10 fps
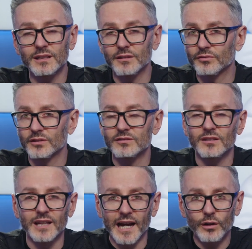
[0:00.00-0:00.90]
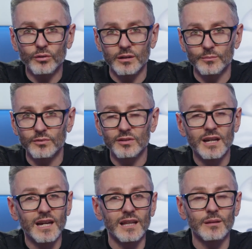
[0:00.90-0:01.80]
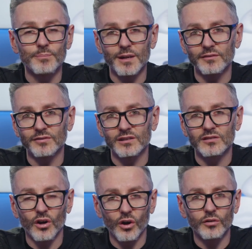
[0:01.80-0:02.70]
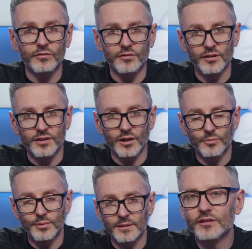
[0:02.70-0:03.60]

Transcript: difference to the outcomes and the benefits of the therapy.